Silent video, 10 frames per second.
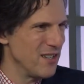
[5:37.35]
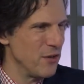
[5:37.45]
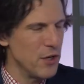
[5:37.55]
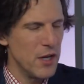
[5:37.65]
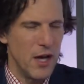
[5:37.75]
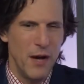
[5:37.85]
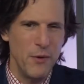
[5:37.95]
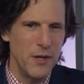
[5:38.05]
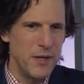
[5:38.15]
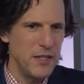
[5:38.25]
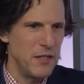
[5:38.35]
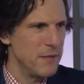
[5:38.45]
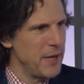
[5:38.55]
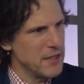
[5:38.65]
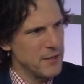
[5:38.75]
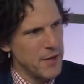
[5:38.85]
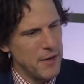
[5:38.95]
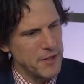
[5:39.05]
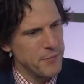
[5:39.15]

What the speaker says: So I want each of you to make some comments.